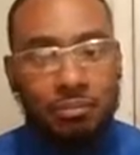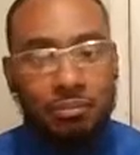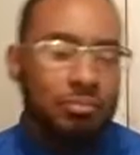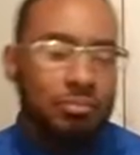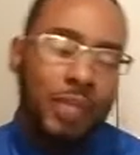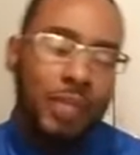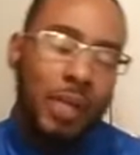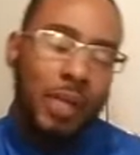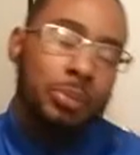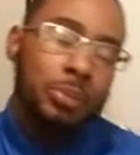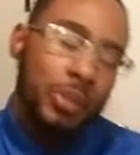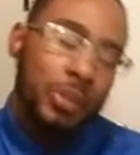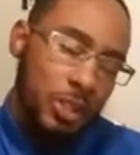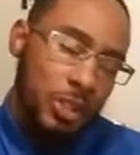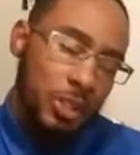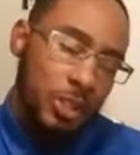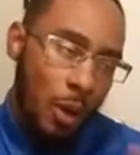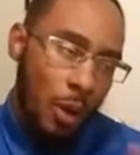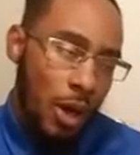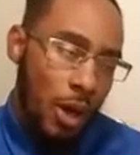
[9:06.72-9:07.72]
like put in
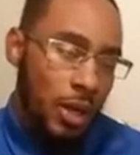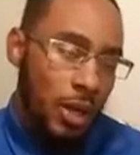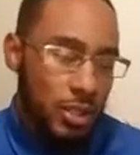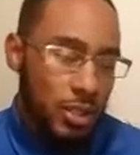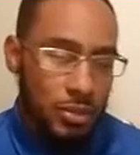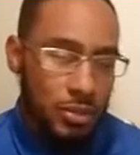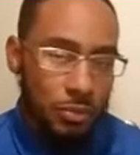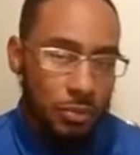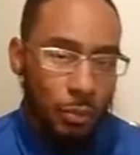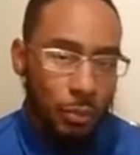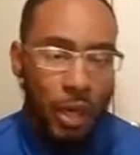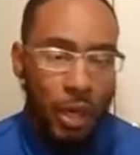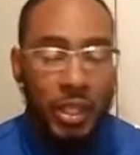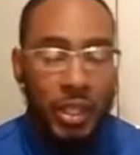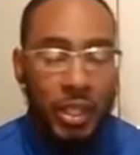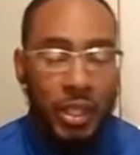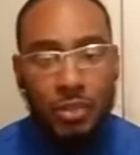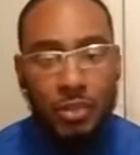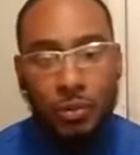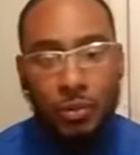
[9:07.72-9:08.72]
your marketing
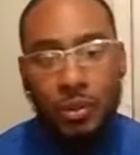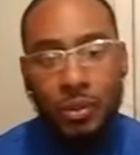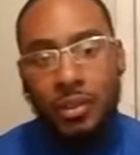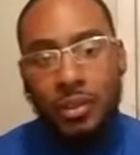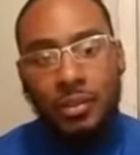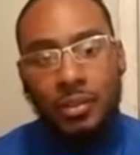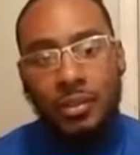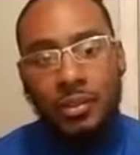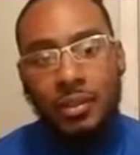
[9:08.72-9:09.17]
as well.